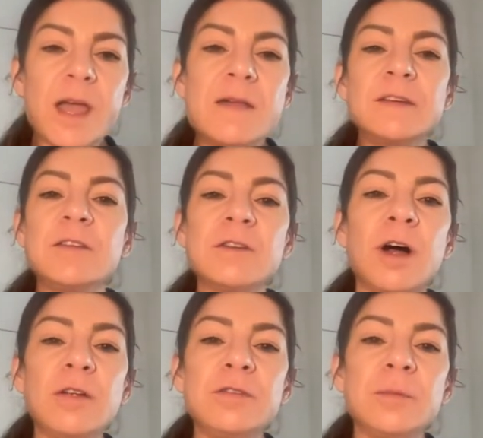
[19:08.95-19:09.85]
And this is
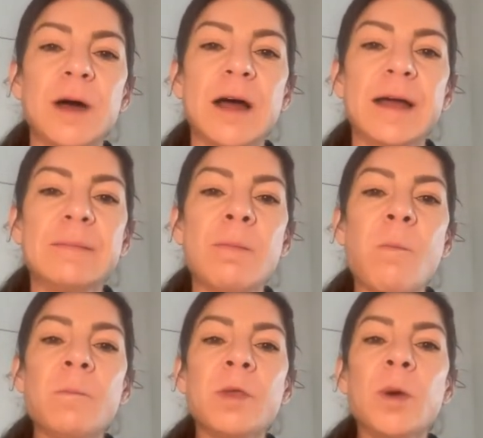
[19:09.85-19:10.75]
also why
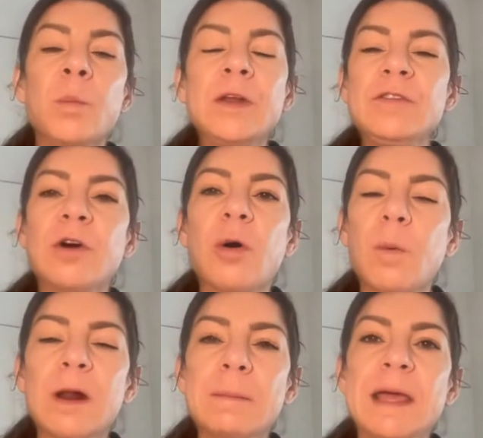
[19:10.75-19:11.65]
we don't
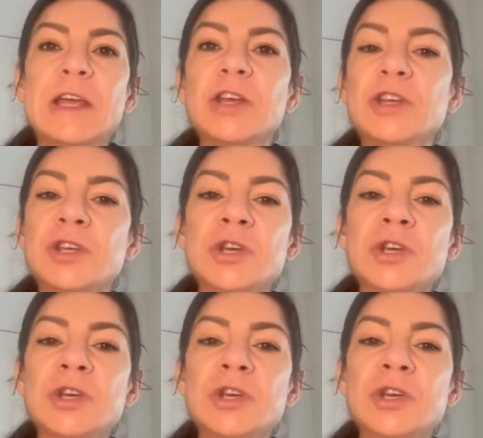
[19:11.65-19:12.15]
want to make